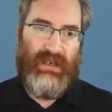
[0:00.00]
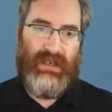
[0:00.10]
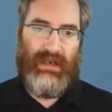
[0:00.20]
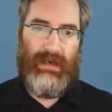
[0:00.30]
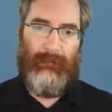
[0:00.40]

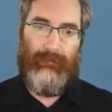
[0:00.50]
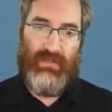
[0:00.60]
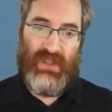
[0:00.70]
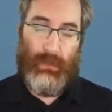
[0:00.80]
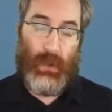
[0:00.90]

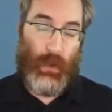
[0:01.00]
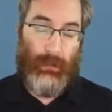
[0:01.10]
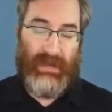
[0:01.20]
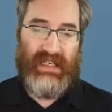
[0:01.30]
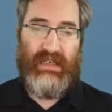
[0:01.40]
The
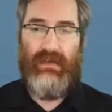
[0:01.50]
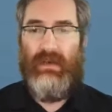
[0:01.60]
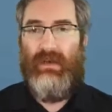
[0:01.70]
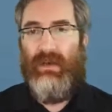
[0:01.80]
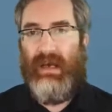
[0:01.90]
Pearl Mini
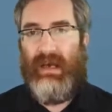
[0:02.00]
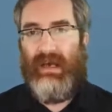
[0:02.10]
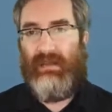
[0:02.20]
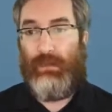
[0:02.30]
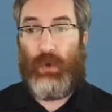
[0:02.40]

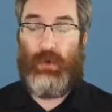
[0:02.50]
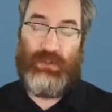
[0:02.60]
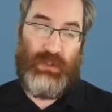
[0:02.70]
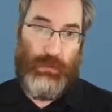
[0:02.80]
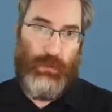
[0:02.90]
and the Pearl
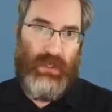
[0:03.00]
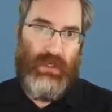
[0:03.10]
2.